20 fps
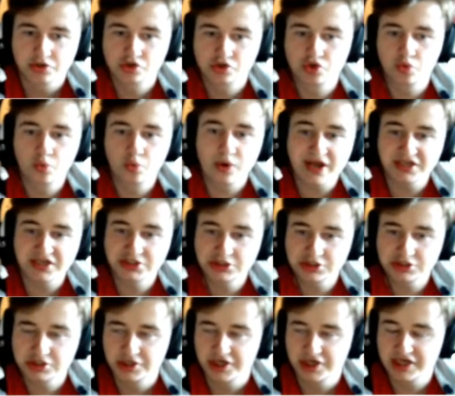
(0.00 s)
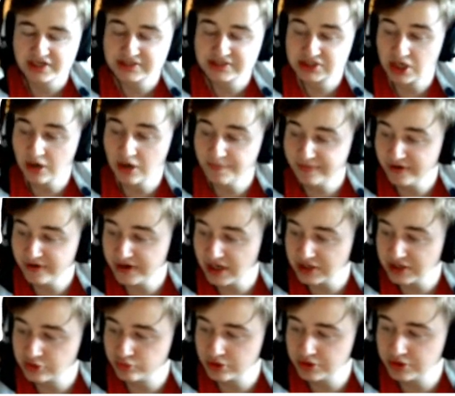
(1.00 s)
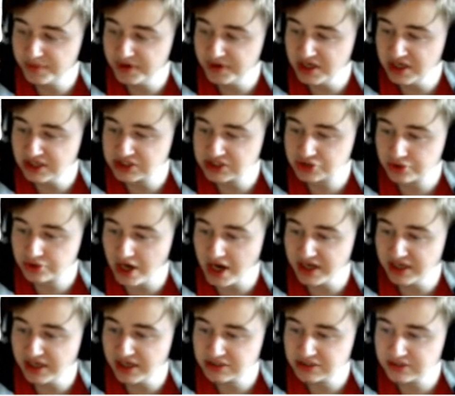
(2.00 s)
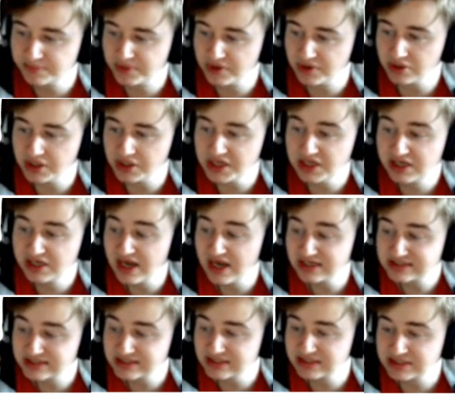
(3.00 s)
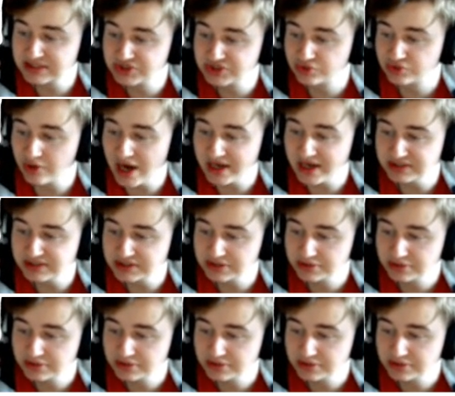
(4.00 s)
to which his opponent would be striking the ball. He guesses it right.